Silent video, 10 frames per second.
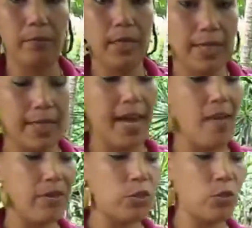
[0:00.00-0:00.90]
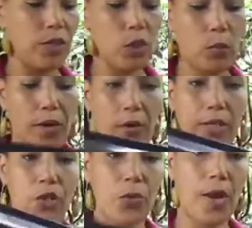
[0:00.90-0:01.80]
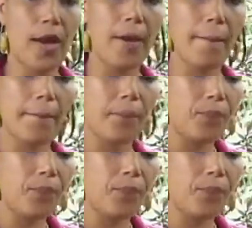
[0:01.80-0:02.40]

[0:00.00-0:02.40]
This is a heavy-duty sprouting tray,